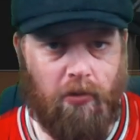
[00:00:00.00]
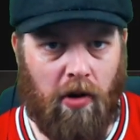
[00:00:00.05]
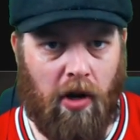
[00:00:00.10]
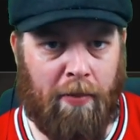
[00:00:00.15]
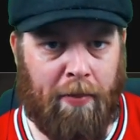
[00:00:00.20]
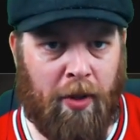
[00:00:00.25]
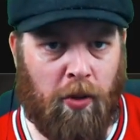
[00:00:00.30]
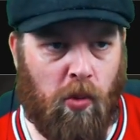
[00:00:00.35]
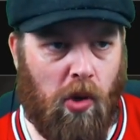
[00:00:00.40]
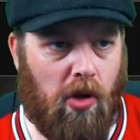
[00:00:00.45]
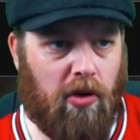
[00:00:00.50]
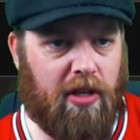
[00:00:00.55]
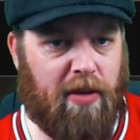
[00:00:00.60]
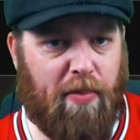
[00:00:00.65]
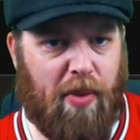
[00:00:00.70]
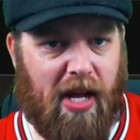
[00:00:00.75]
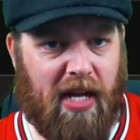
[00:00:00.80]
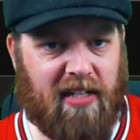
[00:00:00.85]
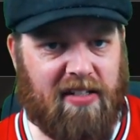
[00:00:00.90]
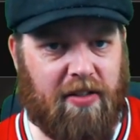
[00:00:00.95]
Right, Milwaukee
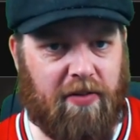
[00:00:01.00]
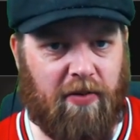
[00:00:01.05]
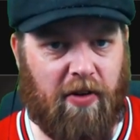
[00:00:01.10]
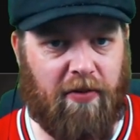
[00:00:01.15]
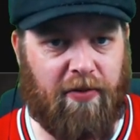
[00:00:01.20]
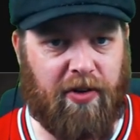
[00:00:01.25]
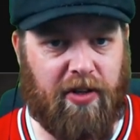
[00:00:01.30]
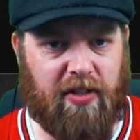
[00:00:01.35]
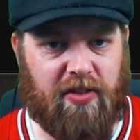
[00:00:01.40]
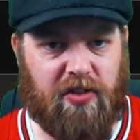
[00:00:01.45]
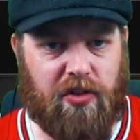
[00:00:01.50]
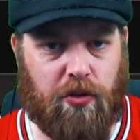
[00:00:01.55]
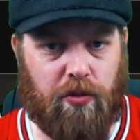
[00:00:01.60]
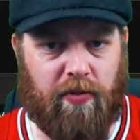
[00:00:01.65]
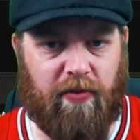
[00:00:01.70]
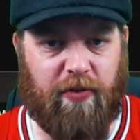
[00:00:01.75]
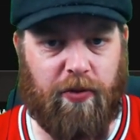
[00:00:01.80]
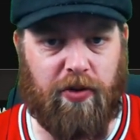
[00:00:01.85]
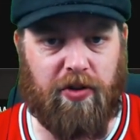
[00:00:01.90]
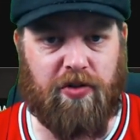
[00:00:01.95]
Bucks have offered us
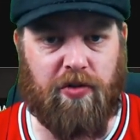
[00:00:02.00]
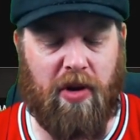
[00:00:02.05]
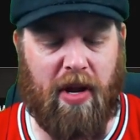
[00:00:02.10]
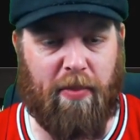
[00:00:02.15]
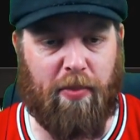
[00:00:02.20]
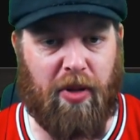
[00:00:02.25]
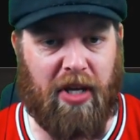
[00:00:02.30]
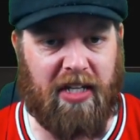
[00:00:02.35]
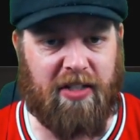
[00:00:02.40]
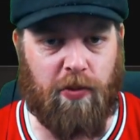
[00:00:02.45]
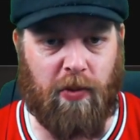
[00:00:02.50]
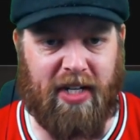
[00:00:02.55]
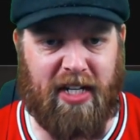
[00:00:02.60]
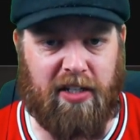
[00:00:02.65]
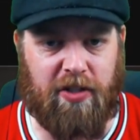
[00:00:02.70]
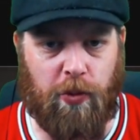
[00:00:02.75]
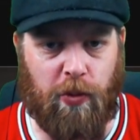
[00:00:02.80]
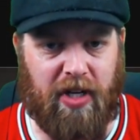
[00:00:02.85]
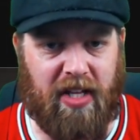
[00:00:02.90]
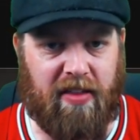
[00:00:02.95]
two first-round picks, one
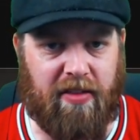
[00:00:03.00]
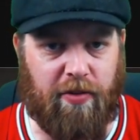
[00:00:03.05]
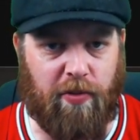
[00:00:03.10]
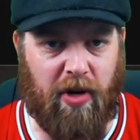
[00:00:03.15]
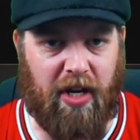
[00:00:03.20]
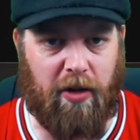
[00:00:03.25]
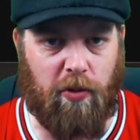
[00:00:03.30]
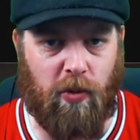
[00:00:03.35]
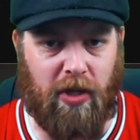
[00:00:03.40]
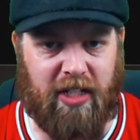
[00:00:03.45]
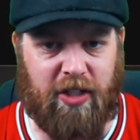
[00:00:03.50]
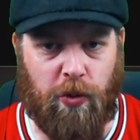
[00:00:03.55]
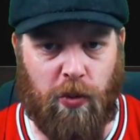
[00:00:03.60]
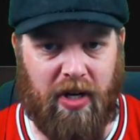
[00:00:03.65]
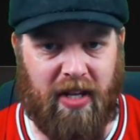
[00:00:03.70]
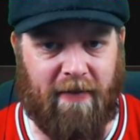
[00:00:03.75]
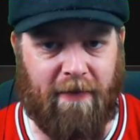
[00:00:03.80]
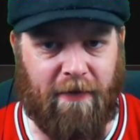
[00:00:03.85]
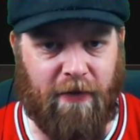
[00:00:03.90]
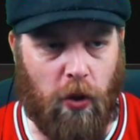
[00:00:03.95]
in 23 and
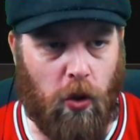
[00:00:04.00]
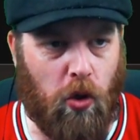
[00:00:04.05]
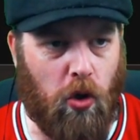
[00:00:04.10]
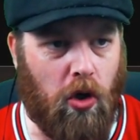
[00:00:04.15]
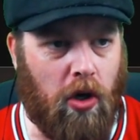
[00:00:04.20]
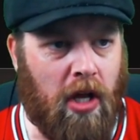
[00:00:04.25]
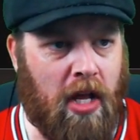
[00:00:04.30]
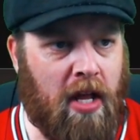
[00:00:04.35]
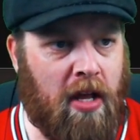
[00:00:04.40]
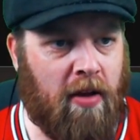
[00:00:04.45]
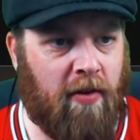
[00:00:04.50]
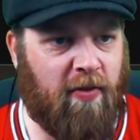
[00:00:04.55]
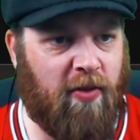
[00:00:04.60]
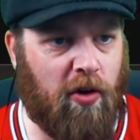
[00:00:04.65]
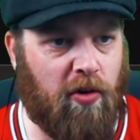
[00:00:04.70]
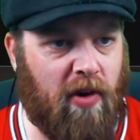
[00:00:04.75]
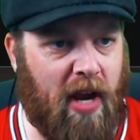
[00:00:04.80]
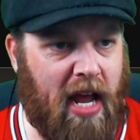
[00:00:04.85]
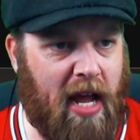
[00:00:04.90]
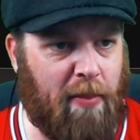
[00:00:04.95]
124,
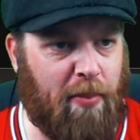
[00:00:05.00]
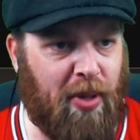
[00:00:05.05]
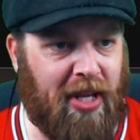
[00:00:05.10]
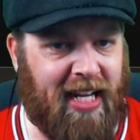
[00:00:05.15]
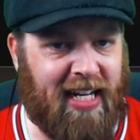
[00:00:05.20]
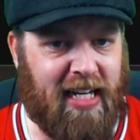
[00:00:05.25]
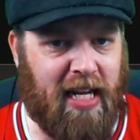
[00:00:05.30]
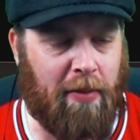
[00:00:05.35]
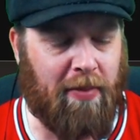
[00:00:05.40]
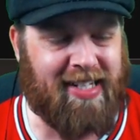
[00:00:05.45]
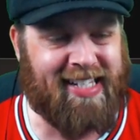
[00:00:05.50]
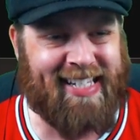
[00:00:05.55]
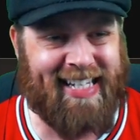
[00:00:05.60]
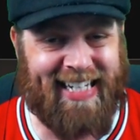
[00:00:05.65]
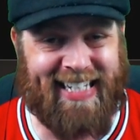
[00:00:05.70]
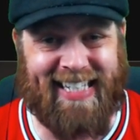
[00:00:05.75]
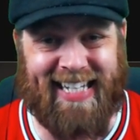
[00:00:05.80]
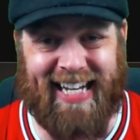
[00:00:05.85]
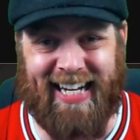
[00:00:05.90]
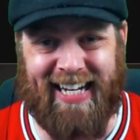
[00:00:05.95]
for our pick number
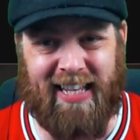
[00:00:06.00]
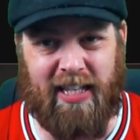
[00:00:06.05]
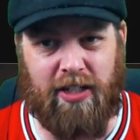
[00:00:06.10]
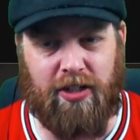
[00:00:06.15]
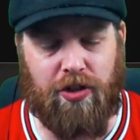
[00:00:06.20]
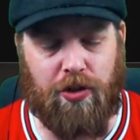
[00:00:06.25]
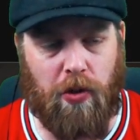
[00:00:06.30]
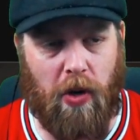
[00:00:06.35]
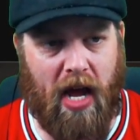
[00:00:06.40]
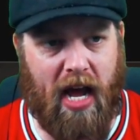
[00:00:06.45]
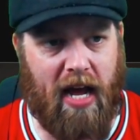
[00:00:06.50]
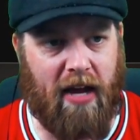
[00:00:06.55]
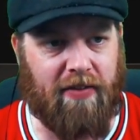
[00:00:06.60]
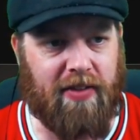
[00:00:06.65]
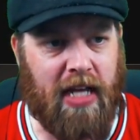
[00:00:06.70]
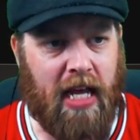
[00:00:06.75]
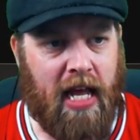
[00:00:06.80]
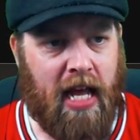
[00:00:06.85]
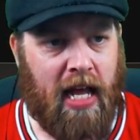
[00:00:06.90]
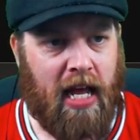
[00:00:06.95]
16 in this
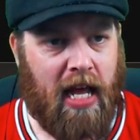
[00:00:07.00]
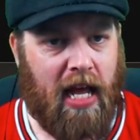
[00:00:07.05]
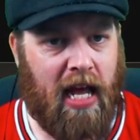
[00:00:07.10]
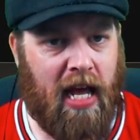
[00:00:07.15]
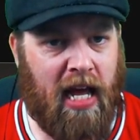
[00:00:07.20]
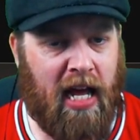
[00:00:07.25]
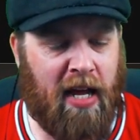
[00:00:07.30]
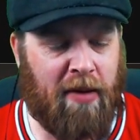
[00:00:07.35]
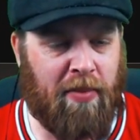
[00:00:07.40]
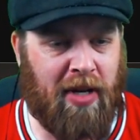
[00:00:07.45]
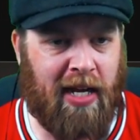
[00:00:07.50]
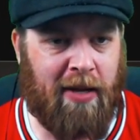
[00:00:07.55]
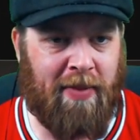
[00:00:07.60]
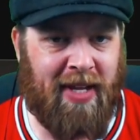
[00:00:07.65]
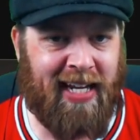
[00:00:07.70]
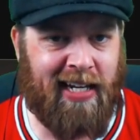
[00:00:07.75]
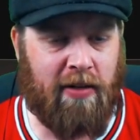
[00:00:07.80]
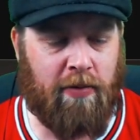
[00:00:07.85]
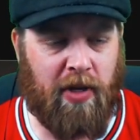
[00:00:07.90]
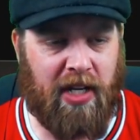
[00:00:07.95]
draft. I
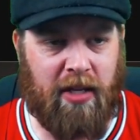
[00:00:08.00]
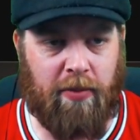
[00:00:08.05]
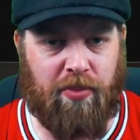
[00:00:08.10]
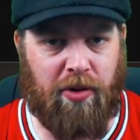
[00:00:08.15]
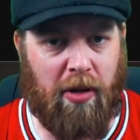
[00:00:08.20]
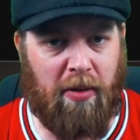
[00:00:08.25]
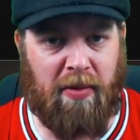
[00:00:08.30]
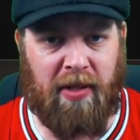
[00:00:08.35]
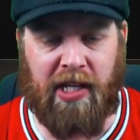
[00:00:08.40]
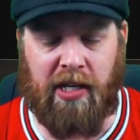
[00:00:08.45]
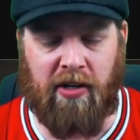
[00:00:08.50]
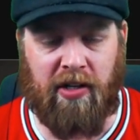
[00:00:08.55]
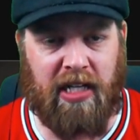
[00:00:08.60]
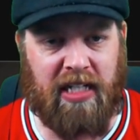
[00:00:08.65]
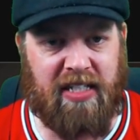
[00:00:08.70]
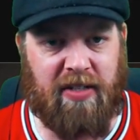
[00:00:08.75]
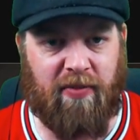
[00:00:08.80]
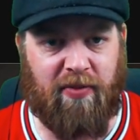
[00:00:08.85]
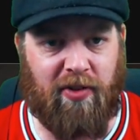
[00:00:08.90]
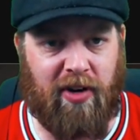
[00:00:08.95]
mean, we can probably go and
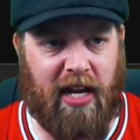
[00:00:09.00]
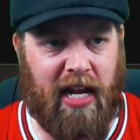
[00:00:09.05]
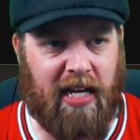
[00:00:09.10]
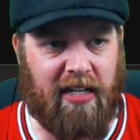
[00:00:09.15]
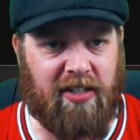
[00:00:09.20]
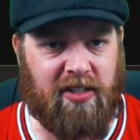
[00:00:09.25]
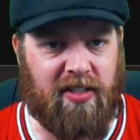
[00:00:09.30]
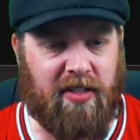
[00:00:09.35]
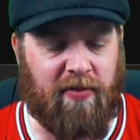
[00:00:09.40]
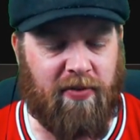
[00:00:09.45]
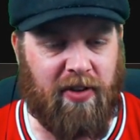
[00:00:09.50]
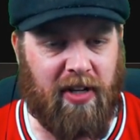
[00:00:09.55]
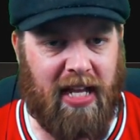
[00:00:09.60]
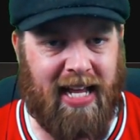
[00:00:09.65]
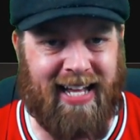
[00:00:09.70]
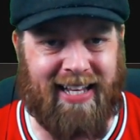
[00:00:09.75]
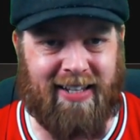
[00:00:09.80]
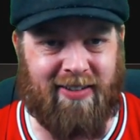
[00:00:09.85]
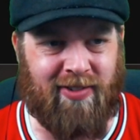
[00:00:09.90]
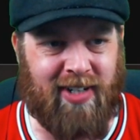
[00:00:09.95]
get some free agents to fill
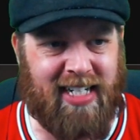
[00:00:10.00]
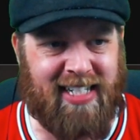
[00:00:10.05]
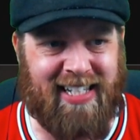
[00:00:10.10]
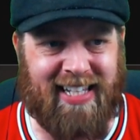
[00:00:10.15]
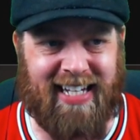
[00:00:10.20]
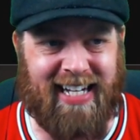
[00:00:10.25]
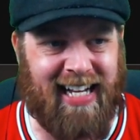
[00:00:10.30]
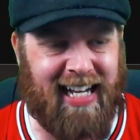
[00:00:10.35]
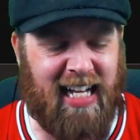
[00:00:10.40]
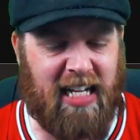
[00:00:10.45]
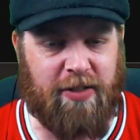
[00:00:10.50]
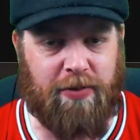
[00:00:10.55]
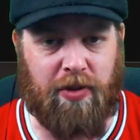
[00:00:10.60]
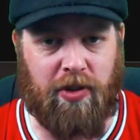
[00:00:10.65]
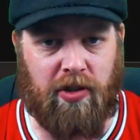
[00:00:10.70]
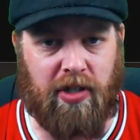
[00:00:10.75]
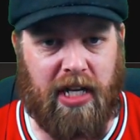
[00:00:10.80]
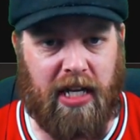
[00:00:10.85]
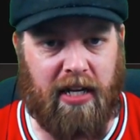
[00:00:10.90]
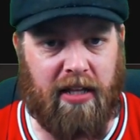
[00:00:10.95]
out the rest of the class. We're
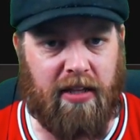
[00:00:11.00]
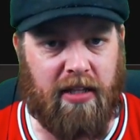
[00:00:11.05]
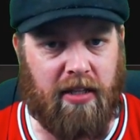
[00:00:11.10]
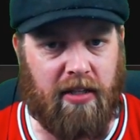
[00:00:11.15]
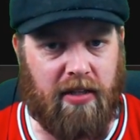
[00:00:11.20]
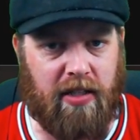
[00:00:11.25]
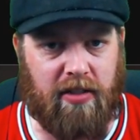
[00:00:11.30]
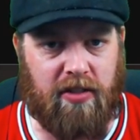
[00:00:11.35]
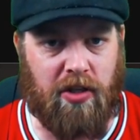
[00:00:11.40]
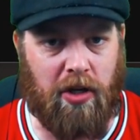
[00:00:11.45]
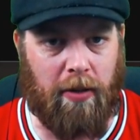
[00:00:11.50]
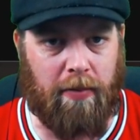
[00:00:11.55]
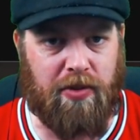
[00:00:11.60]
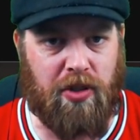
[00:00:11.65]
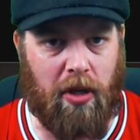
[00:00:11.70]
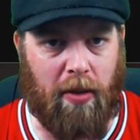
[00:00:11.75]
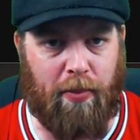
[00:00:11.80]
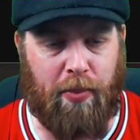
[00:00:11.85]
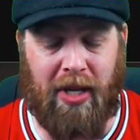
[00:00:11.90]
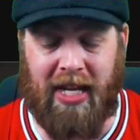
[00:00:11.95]
not getting the
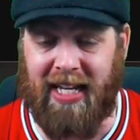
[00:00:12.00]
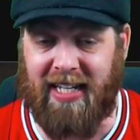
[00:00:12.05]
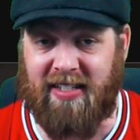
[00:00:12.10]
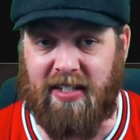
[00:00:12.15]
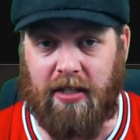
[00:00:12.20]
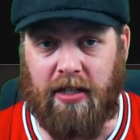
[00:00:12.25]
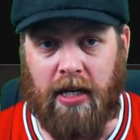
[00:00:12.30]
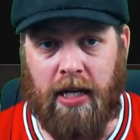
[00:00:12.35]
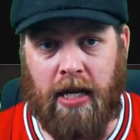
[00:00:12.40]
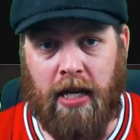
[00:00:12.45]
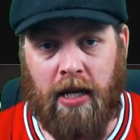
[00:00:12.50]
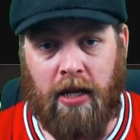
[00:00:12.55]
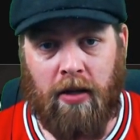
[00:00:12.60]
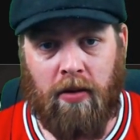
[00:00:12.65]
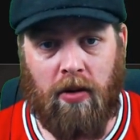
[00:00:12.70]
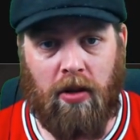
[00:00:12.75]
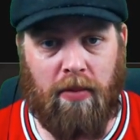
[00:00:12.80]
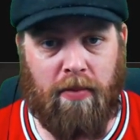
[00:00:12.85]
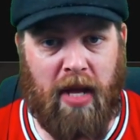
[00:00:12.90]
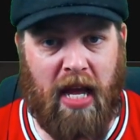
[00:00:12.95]
top picks, and
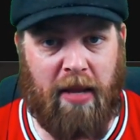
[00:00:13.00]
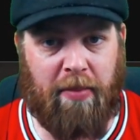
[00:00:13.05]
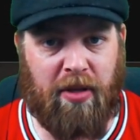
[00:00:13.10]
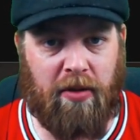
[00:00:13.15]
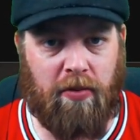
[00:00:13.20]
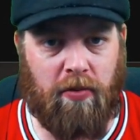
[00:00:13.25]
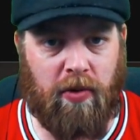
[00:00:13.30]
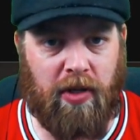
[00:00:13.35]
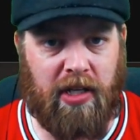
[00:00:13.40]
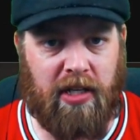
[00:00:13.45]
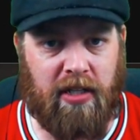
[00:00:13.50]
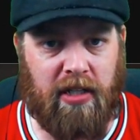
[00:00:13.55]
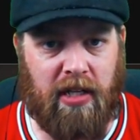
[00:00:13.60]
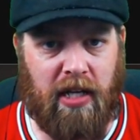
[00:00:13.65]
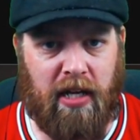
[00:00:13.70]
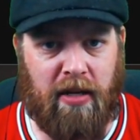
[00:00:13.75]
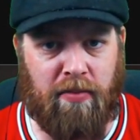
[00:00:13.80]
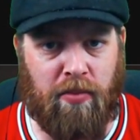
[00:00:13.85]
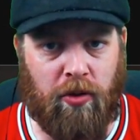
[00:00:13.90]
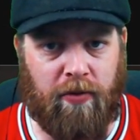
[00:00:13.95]
well, maybe we can
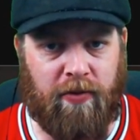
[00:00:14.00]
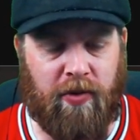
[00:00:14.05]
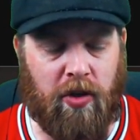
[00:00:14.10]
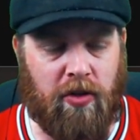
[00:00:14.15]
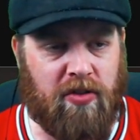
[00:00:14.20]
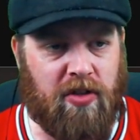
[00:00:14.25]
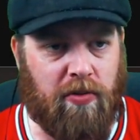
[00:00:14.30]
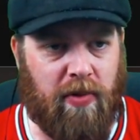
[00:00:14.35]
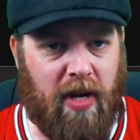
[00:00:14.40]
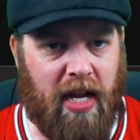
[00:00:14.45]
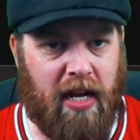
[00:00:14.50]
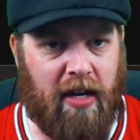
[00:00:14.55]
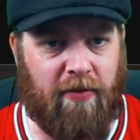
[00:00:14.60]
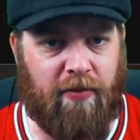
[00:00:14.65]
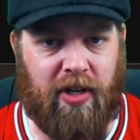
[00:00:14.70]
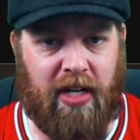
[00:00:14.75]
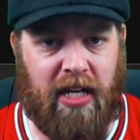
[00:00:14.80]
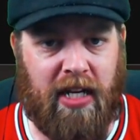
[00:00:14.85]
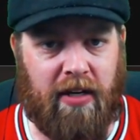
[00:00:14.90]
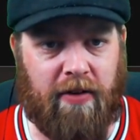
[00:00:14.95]
move those around if
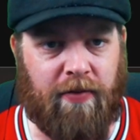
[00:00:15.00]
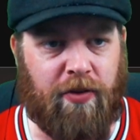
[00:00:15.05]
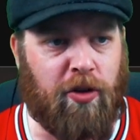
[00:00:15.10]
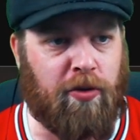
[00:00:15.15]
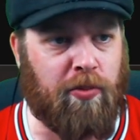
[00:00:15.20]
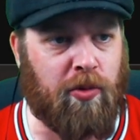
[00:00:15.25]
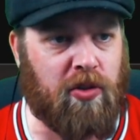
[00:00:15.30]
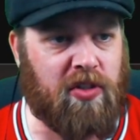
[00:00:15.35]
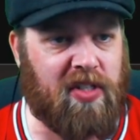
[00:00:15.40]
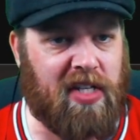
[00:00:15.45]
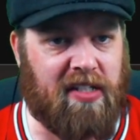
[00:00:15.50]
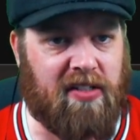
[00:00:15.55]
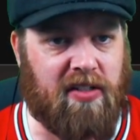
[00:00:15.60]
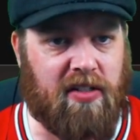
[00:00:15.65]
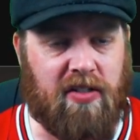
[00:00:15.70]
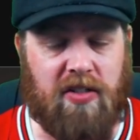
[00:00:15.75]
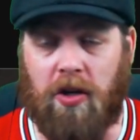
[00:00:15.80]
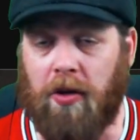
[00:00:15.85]
we need a few more seasons.